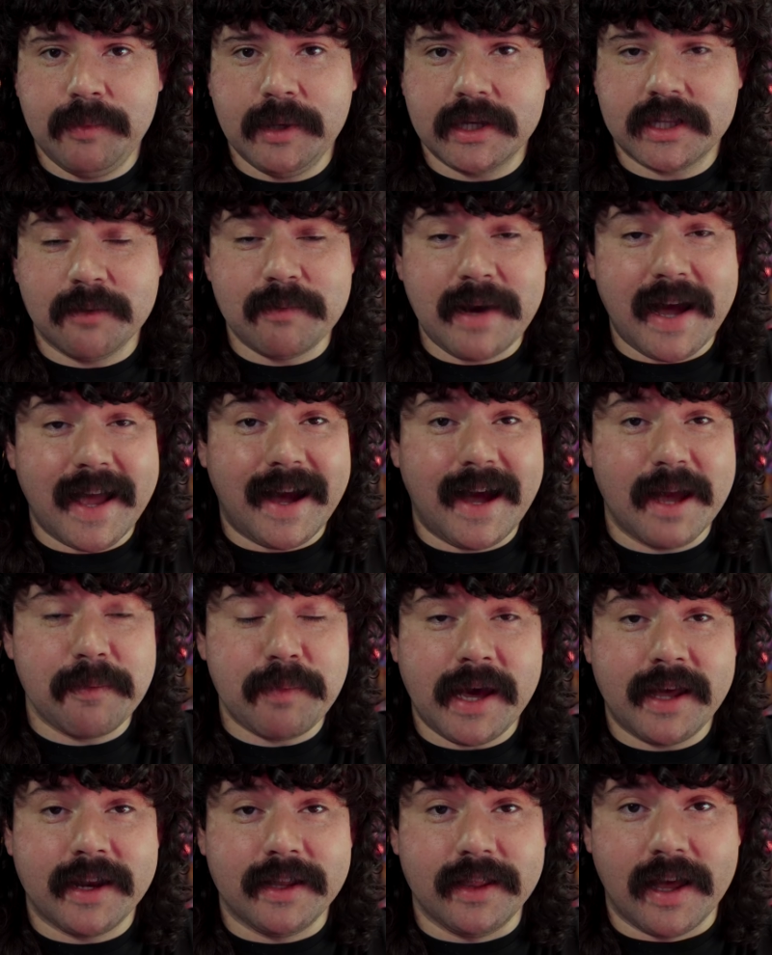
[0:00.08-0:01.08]
picked up my
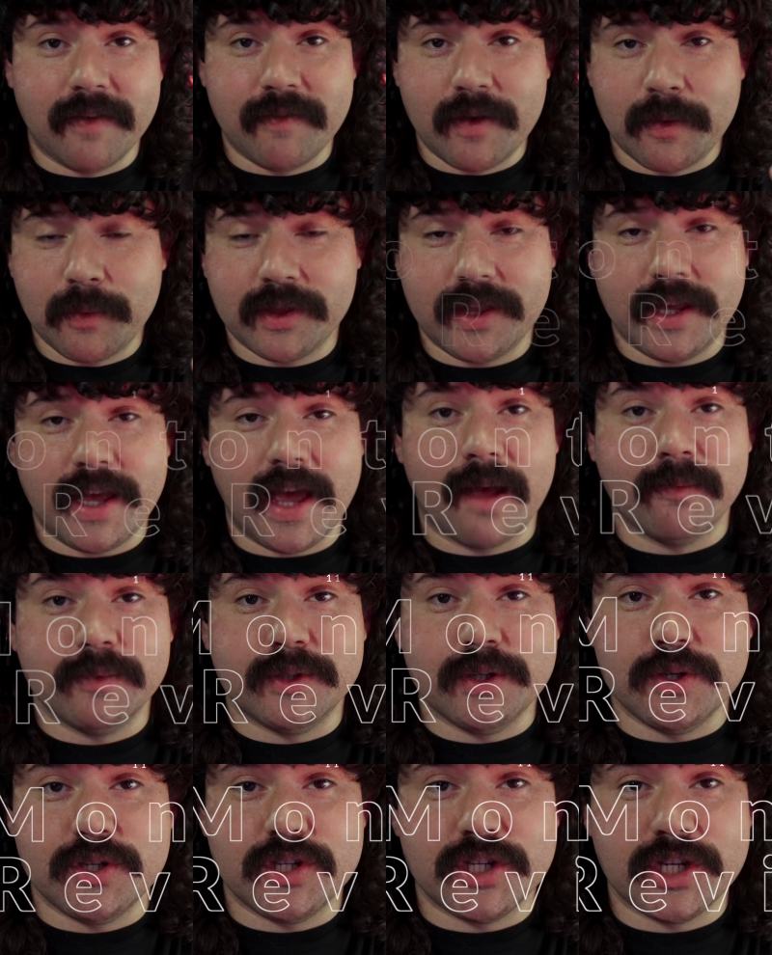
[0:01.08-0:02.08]
iPad 11 with the
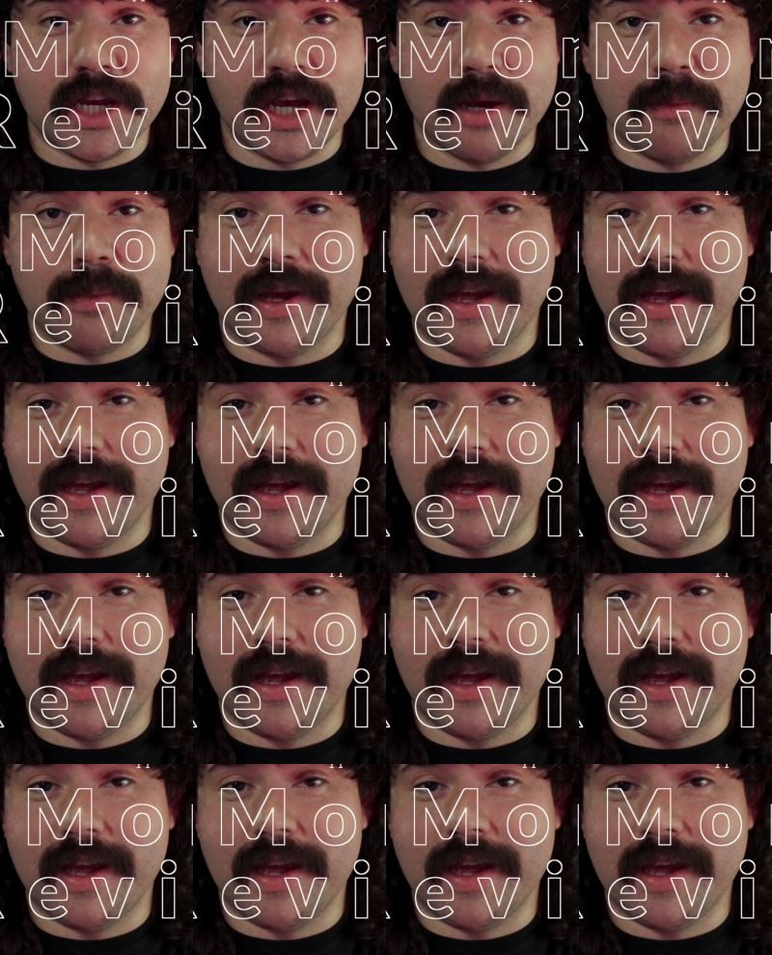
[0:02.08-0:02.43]
M2 chip